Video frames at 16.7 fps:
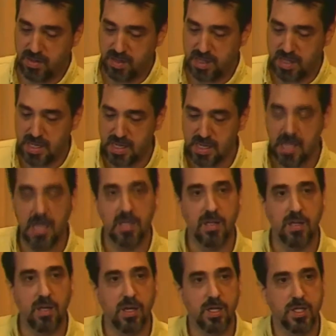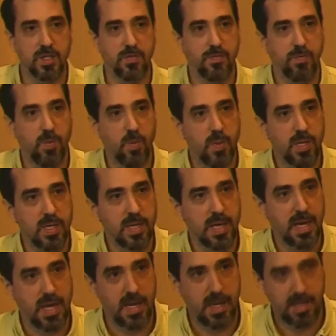that he had lost
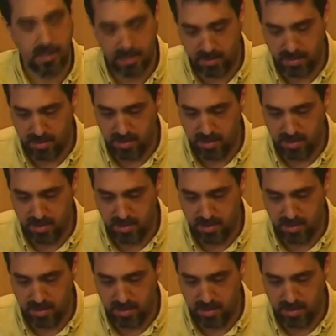49